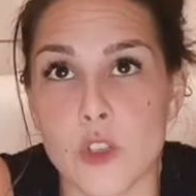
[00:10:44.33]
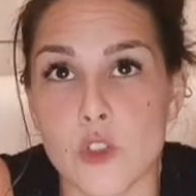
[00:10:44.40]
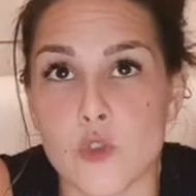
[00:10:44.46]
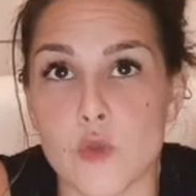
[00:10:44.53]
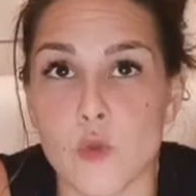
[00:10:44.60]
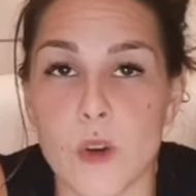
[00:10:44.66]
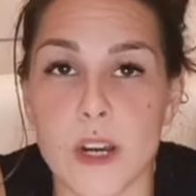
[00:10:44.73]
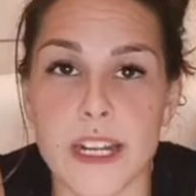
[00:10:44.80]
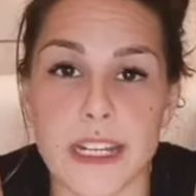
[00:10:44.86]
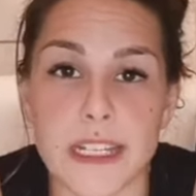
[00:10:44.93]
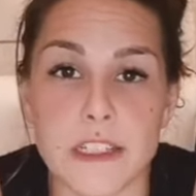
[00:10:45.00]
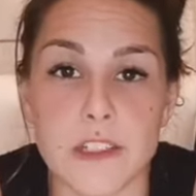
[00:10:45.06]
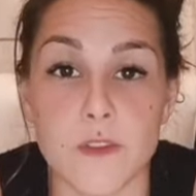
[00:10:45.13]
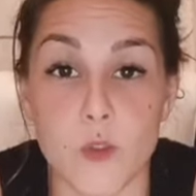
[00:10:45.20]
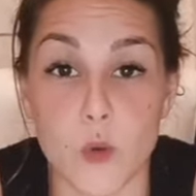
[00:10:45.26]

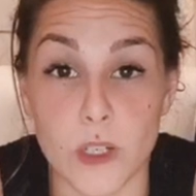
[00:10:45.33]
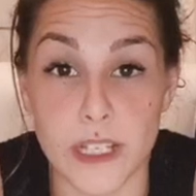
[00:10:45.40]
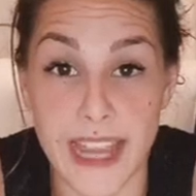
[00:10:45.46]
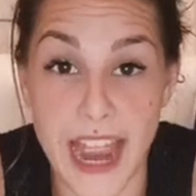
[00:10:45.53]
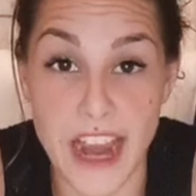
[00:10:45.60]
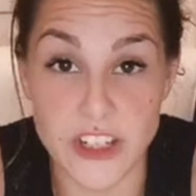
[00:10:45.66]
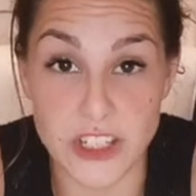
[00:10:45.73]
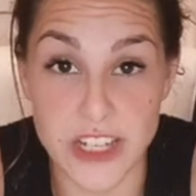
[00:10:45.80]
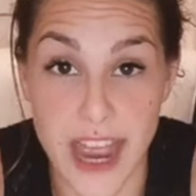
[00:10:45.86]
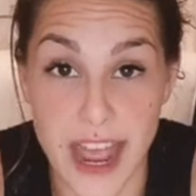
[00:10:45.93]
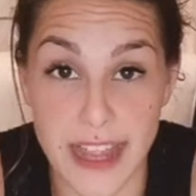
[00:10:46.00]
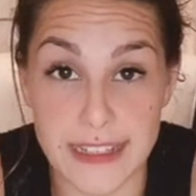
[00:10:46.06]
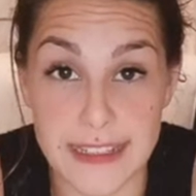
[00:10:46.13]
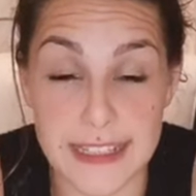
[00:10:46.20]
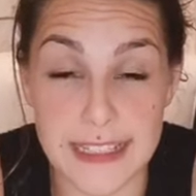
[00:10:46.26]
20 to 40
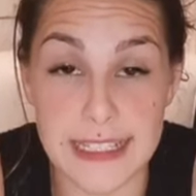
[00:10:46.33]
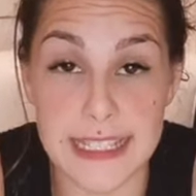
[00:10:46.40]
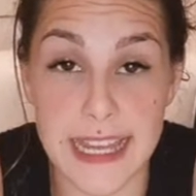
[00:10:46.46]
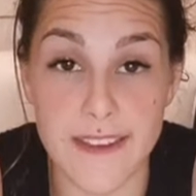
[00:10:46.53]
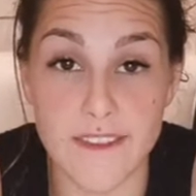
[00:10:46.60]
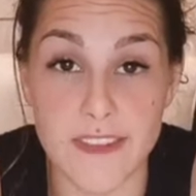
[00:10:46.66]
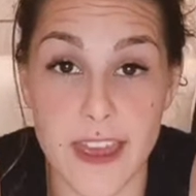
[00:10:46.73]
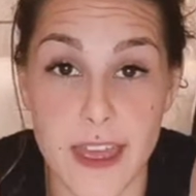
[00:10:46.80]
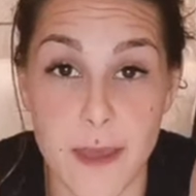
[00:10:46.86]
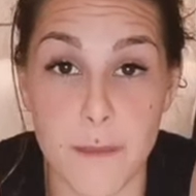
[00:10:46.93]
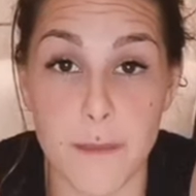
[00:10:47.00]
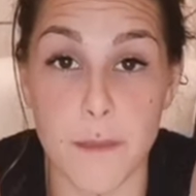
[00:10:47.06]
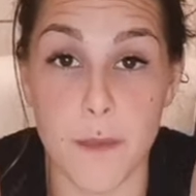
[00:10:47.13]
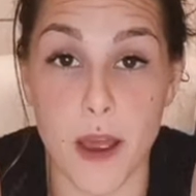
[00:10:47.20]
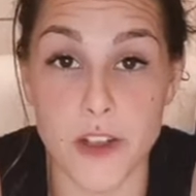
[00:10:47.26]
hashtags and save
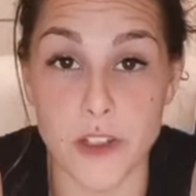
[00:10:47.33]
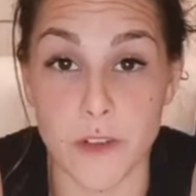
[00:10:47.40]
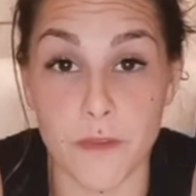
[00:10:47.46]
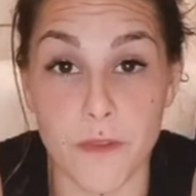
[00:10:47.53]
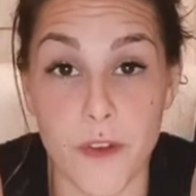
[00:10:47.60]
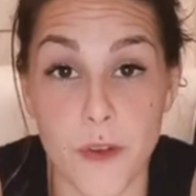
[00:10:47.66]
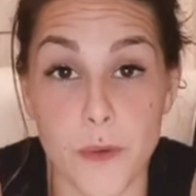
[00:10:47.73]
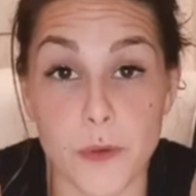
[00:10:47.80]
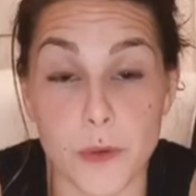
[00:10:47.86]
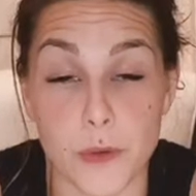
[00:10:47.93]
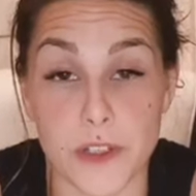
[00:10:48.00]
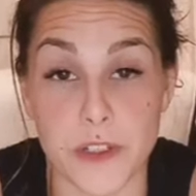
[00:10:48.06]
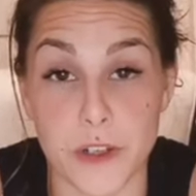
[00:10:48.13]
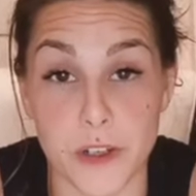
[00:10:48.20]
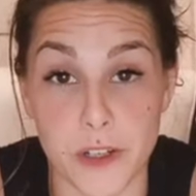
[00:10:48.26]
them on your phone
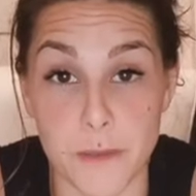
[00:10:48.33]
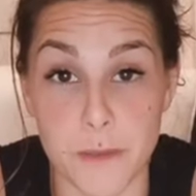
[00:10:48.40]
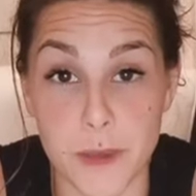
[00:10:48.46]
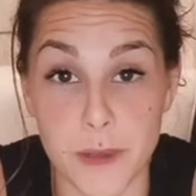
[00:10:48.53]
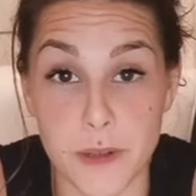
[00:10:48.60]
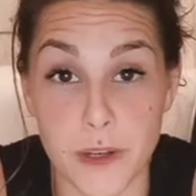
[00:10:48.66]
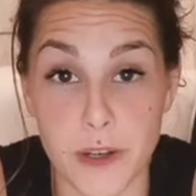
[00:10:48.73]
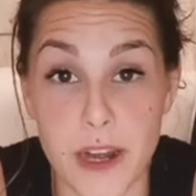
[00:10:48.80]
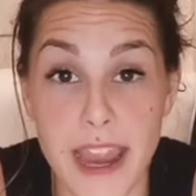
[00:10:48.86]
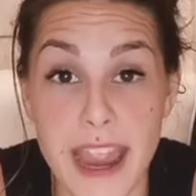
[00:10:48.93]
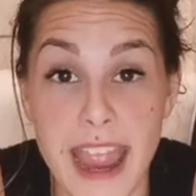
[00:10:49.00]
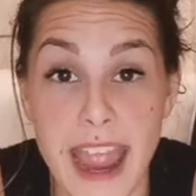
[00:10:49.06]
or in your computer,